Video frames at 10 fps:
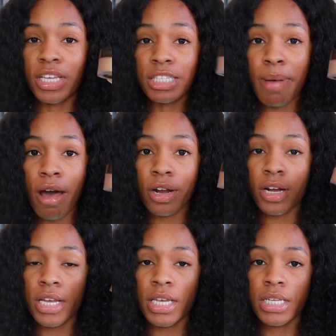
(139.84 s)
This
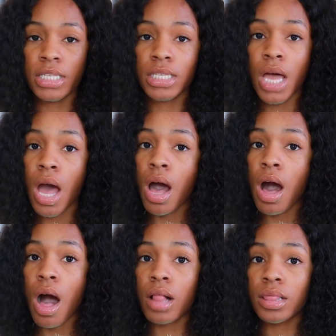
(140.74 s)
powder is
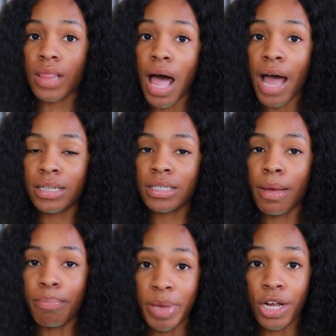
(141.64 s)
a
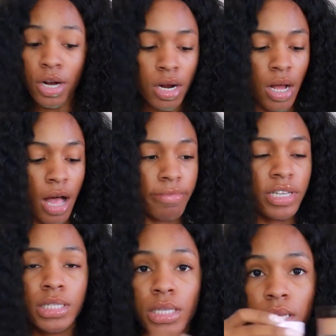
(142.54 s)
lot bigger,
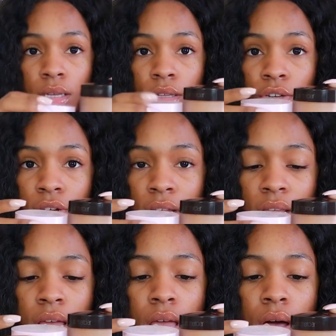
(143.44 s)
obviously. You're
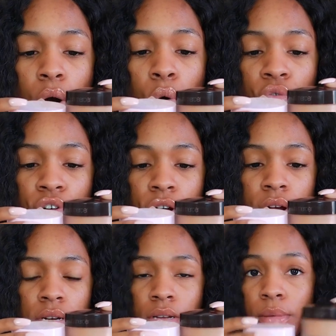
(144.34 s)
getting
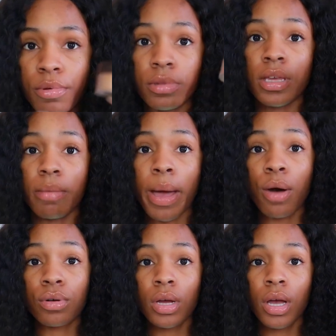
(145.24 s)
over double the
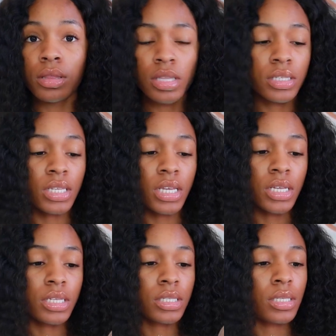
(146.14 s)
amount. This
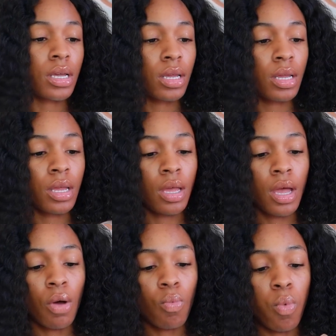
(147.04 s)
is
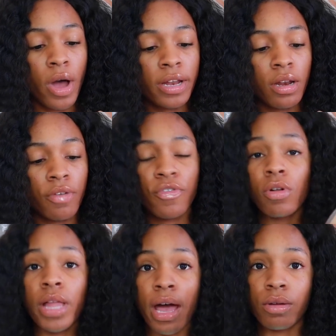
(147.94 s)
one
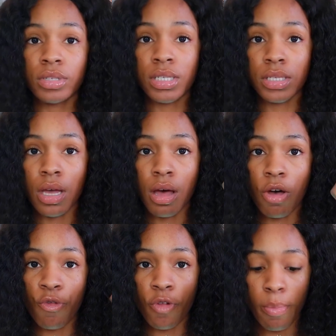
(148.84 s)
full ounce
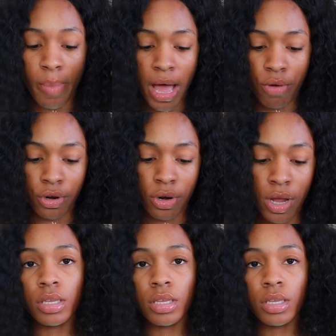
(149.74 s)
of powder.